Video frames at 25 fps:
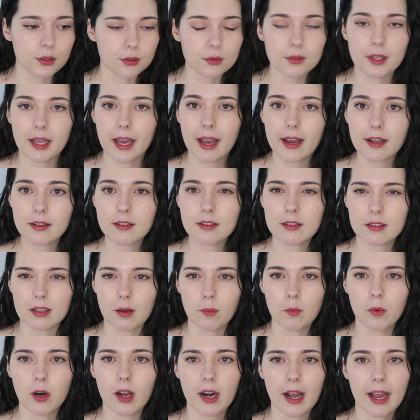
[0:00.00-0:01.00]
that
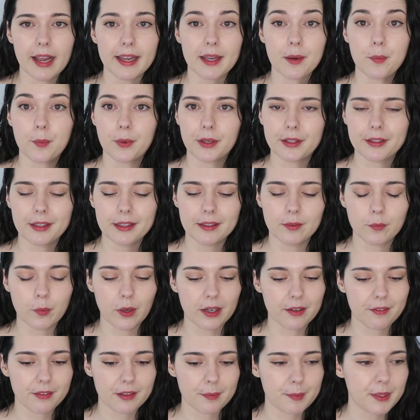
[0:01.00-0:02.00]
somewhat. I am wearing one
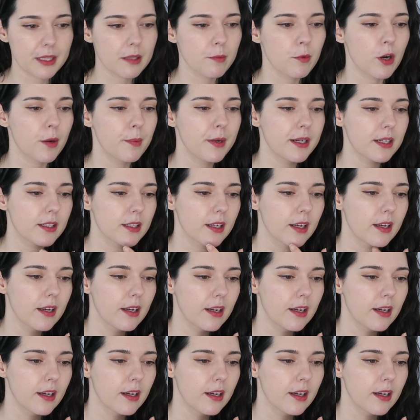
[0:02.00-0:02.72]
of them at the moment.